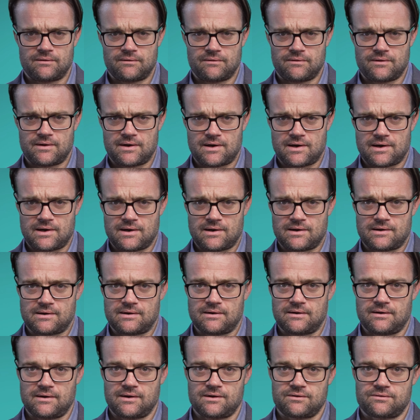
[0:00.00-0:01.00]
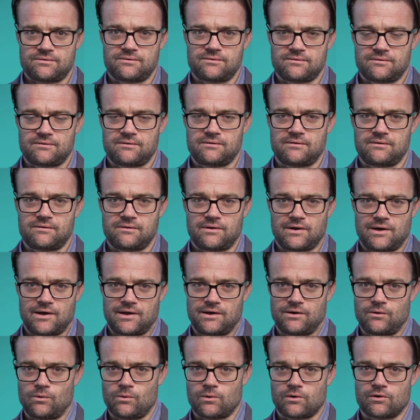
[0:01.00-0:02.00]
the list
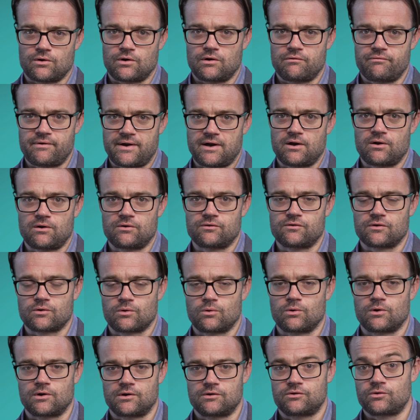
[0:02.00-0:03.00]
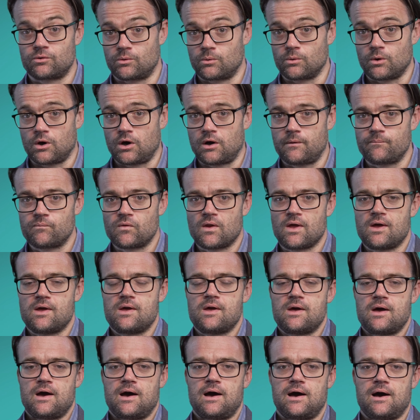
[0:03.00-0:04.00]
and order of heirs according to law.
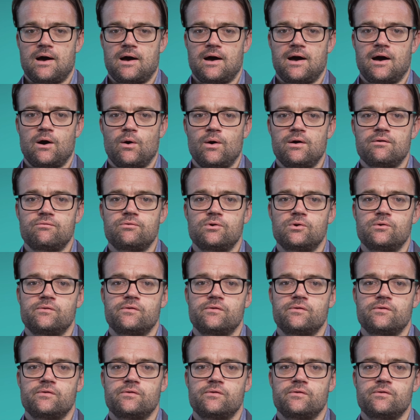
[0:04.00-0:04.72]
However,